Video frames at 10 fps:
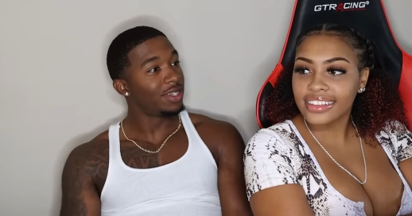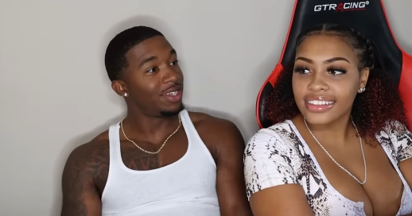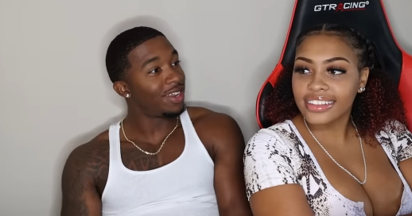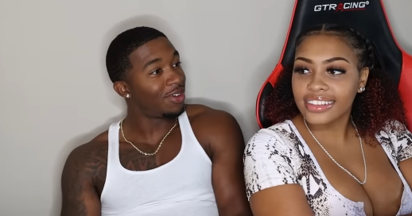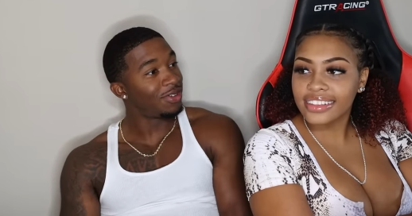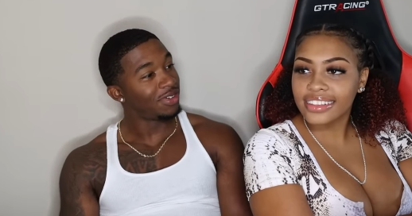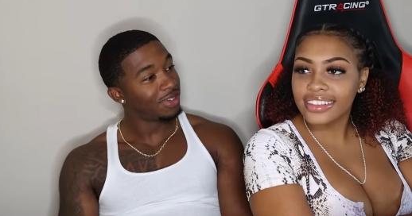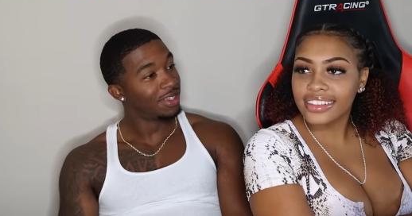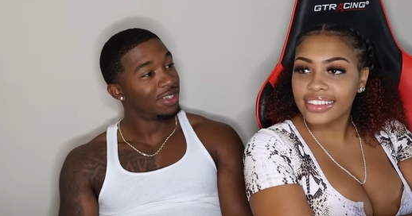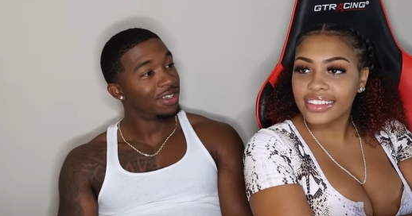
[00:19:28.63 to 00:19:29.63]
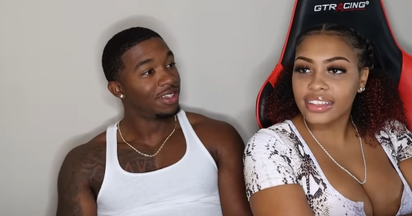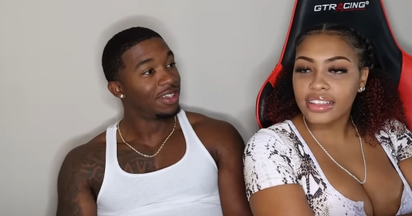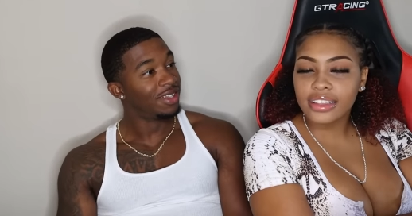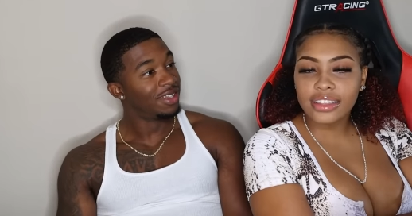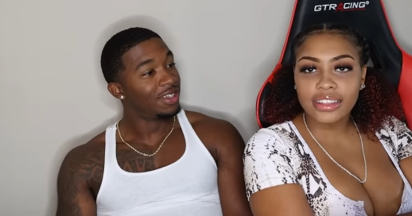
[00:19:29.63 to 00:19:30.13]
Speaker 1: You know.
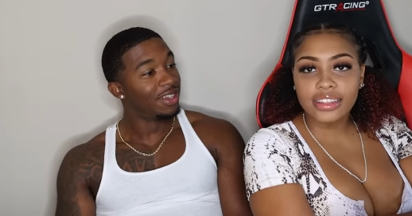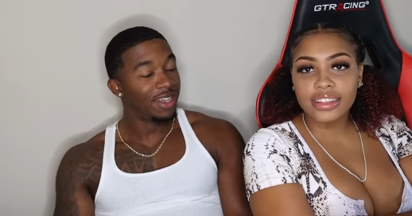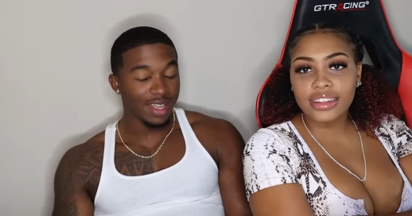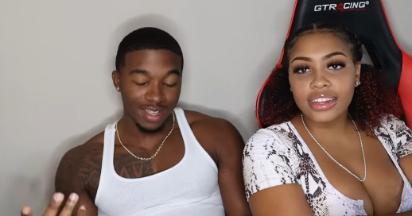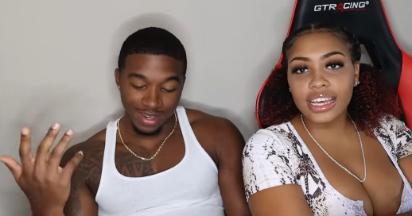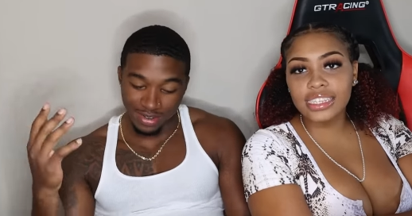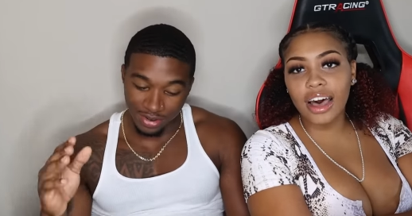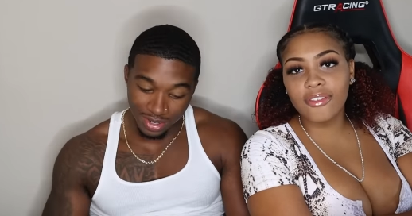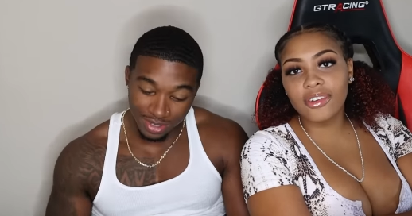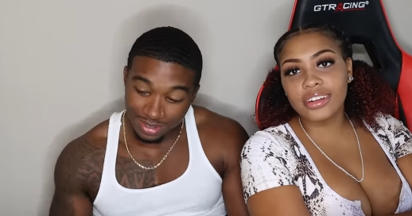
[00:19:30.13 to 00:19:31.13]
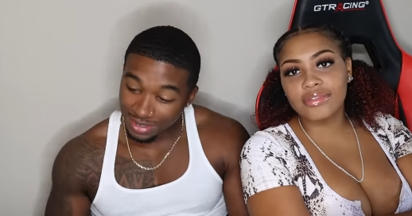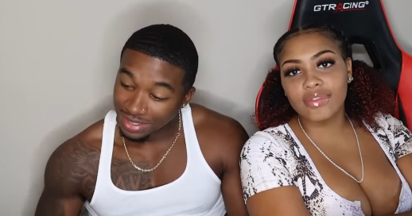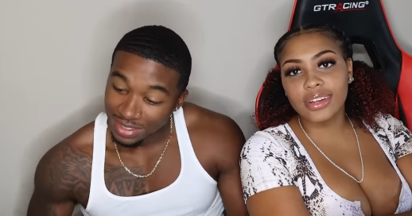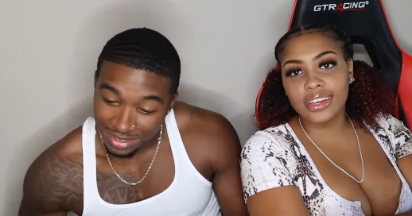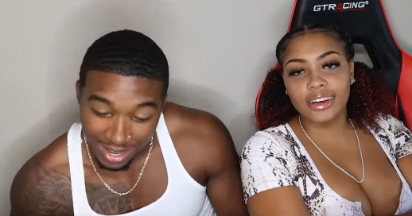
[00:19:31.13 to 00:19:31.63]
That's
Speaker 2: anyways, all for this
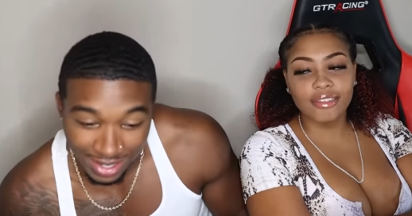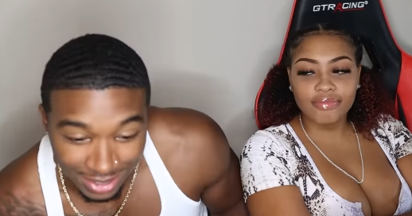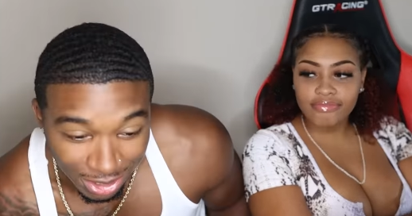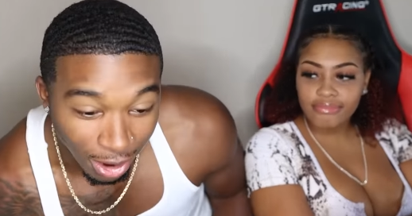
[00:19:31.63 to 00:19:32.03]
video. That is